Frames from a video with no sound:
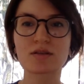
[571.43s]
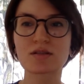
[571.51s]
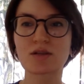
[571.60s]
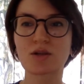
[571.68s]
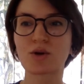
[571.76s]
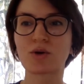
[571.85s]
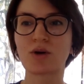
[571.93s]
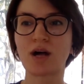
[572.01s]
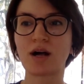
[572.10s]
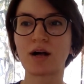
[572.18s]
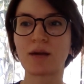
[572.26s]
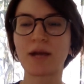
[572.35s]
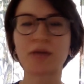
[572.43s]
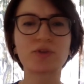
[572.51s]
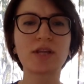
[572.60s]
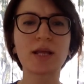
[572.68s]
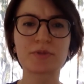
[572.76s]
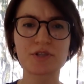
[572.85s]
So I
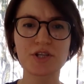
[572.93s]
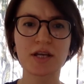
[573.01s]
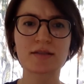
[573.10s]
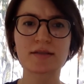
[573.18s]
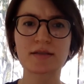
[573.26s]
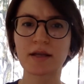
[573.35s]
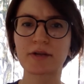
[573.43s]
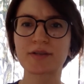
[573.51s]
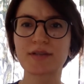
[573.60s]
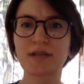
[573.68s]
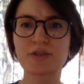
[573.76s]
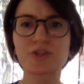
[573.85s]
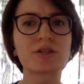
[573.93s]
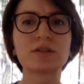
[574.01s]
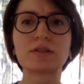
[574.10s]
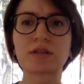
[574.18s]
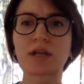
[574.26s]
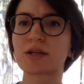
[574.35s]
really appreciate their
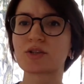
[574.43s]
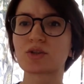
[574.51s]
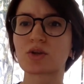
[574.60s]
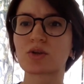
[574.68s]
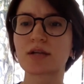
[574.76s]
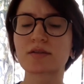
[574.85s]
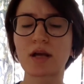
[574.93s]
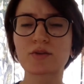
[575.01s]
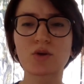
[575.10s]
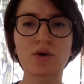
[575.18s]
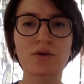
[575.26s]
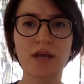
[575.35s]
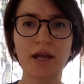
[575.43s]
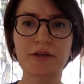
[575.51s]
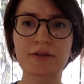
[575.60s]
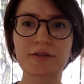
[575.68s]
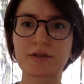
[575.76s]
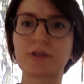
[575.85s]
attention, their down-to-earth
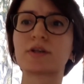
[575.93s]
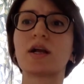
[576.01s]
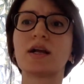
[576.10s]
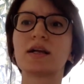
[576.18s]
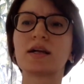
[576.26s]
character.